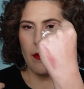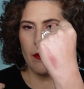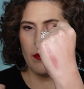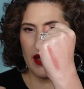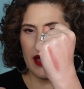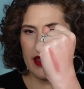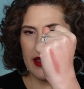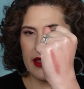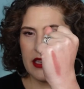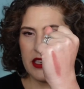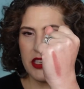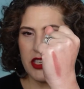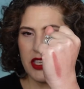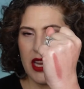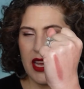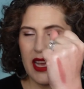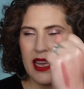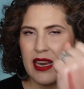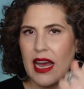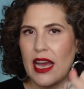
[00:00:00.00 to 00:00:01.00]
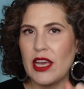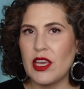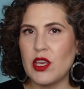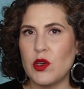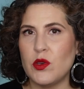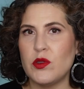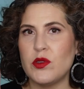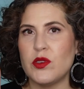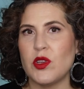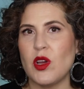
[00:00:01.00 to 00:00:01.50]
but this shade I
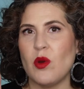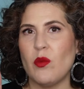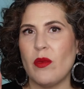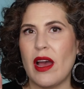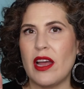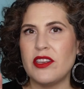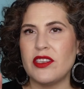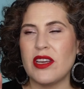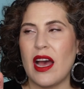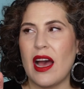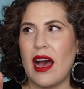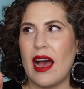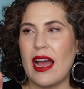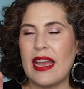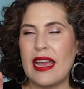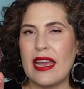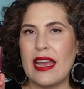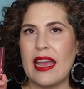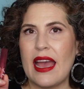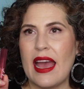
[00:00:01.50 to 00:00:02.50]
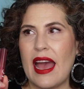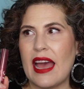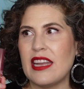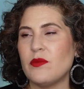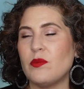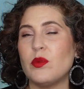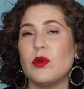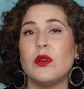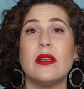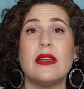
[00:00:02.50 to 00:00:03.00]
use so much, I had to
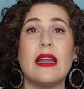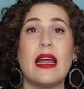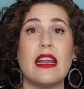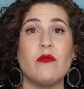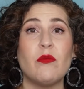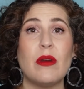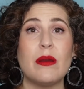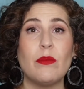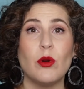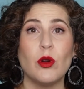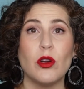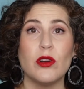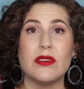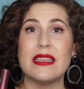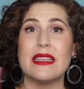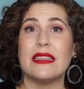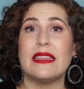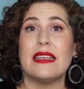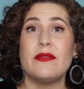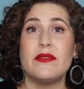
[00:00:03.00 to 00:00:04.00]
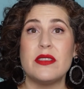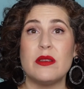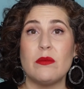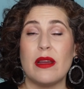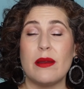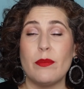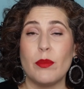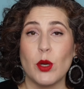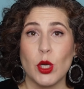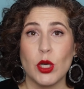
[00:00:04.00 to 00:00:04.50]
pull it out of my purse. It lives in
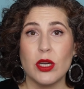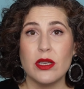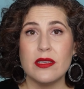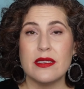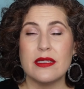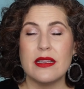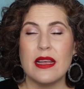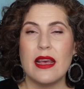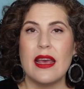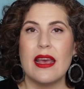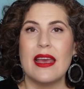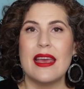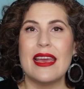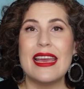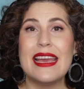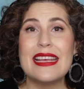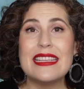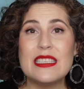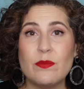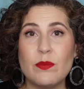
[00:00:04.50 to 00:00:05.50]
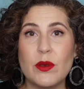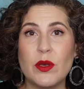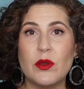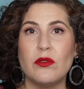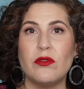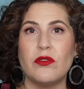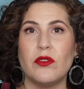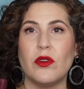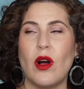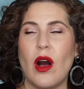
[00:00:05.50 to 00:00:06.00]
my purse it's
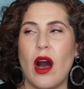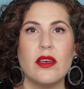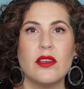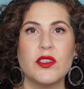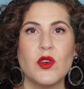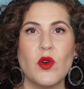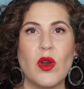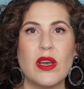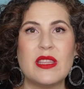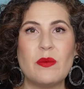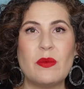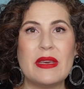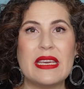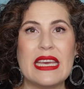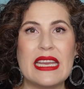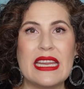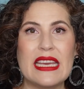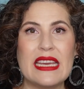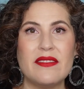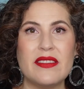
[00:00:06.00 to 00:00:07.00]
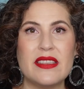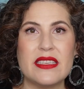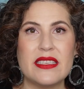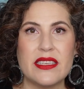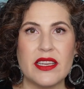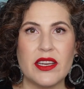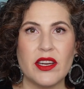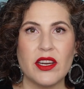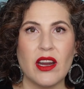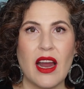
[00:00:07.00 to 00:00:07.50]
beautiful. So at the beginning of
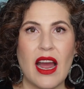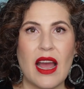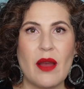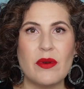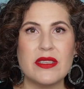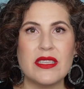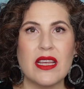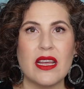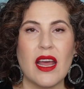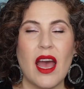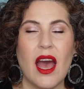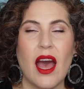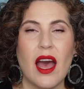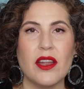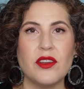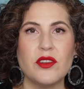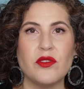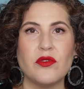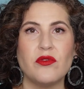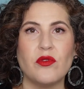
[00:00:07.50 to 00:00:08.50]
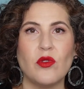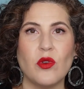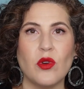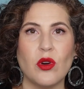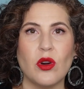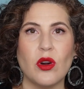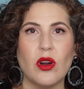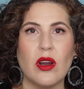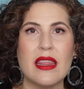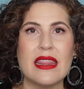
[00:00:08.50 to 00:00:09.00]
this year, I was on a hunt
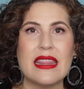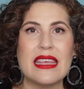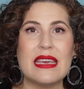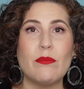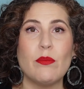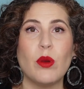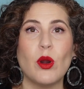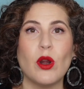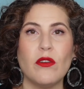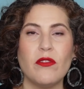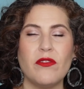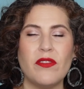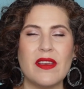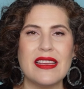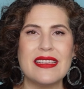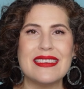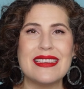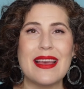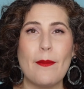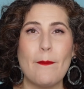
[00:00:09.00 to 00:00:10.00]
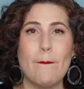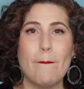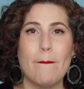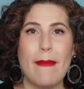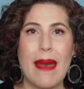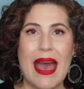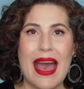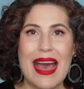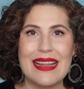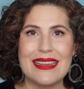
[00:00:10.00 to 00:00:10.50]
for the perfect
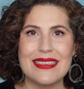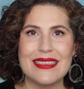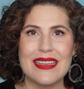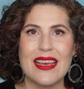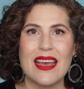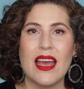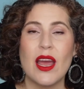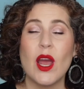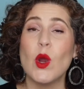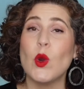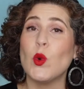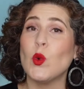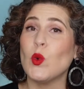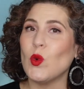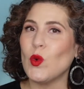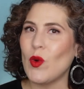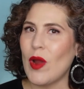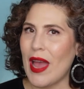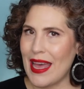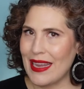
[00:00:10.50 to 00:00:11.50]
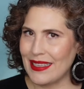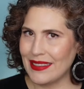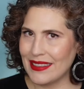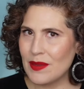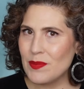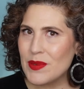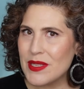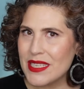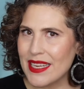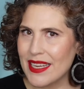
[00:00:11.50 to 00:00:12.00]
matte red
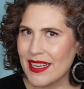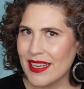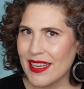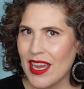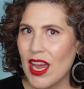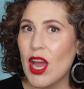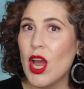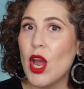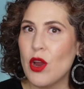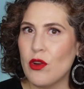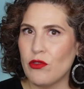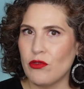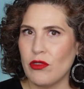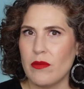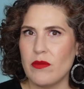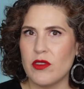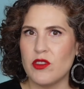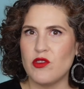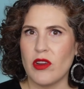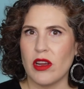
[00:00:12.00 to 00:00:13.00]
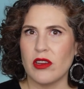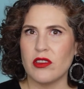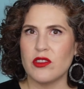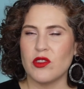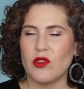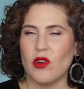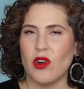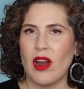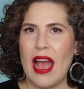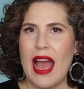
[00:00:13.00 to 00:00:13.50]
lipstick from the
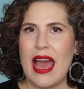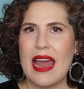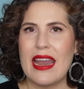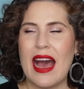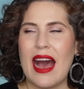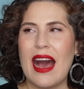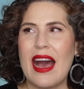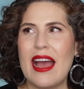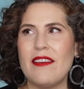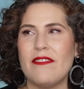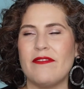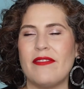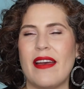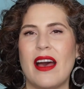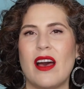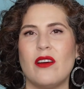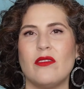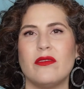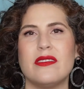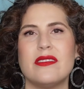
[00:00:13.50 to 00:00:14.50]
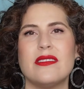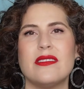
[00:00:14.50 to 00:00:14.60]
drugstore and I found